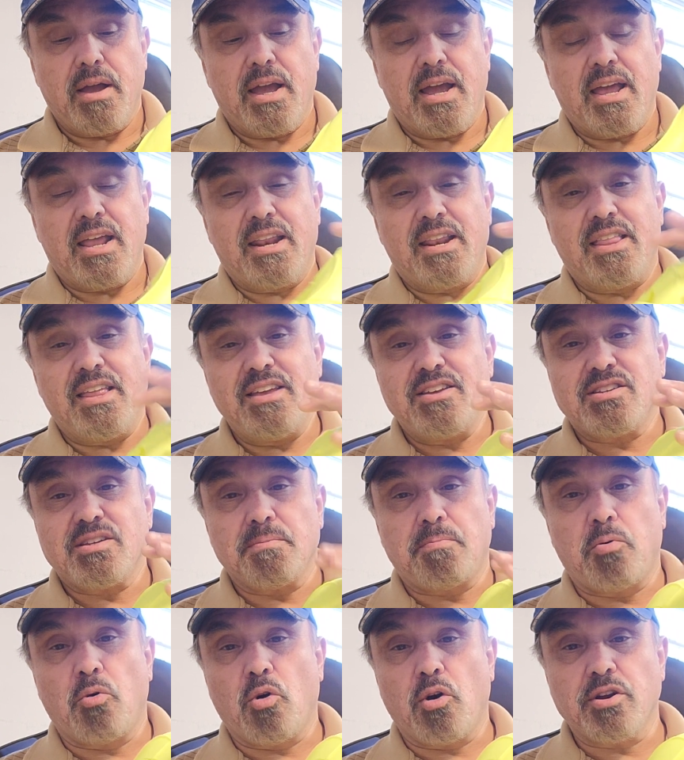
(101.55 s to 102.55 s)
And these
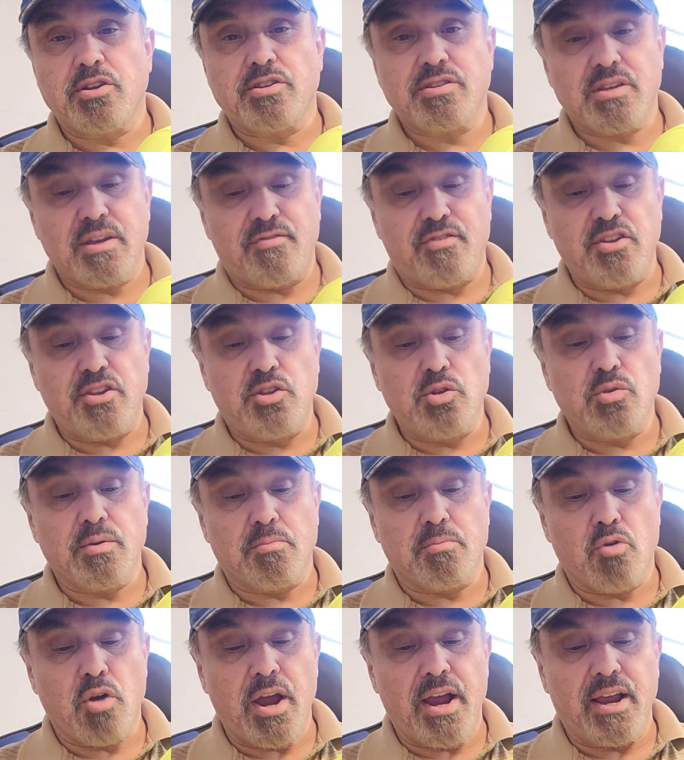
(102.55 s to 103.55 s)
supports, if you do
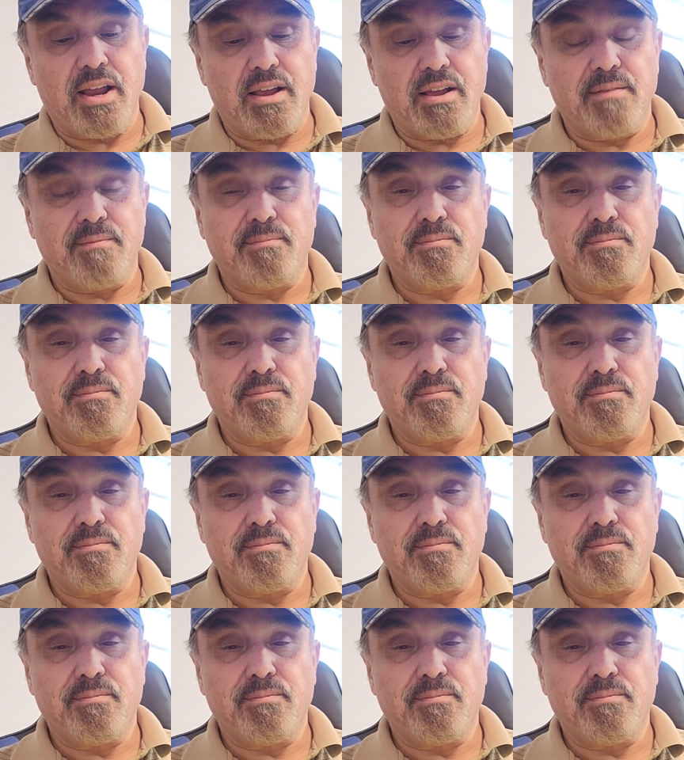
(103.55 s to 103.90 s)
them right,